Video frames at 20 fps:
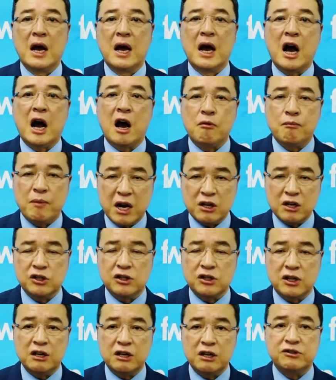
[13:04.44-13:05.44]
How
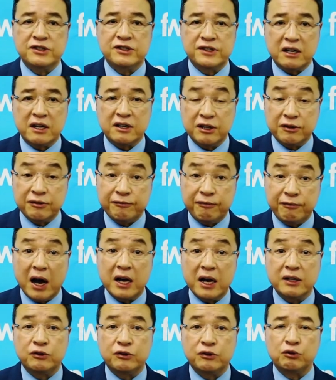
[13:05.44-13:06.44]
much can you
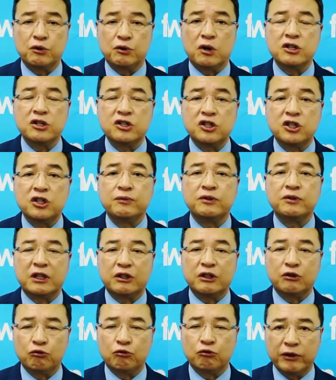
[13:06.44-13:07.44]
sacrifice to achieve
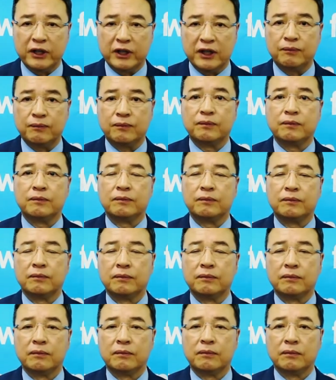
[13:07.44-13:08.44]
that dream?
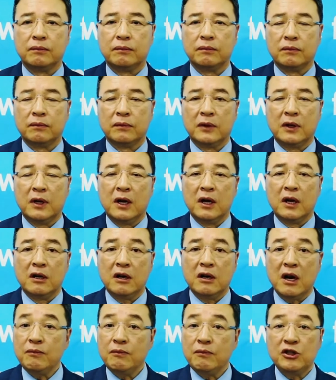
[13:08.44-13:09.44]

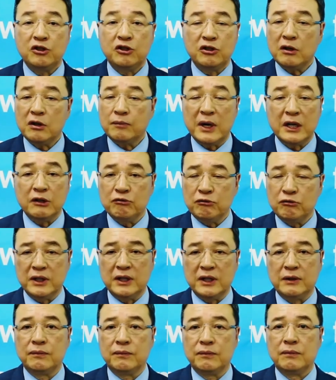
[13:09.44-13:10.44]
Let me share my
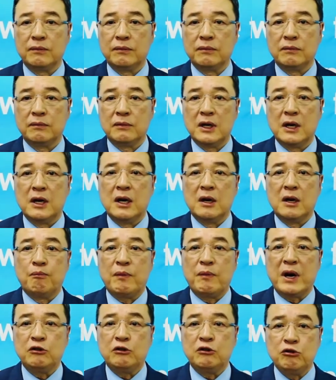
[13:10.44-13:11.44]
dream.
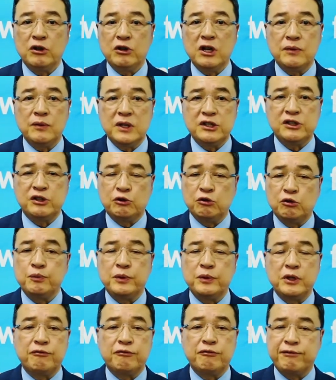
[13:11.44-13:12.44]
My dream is to
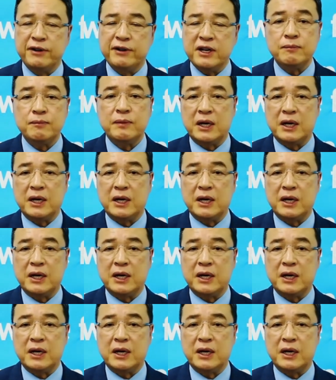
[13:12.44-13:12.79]
be a free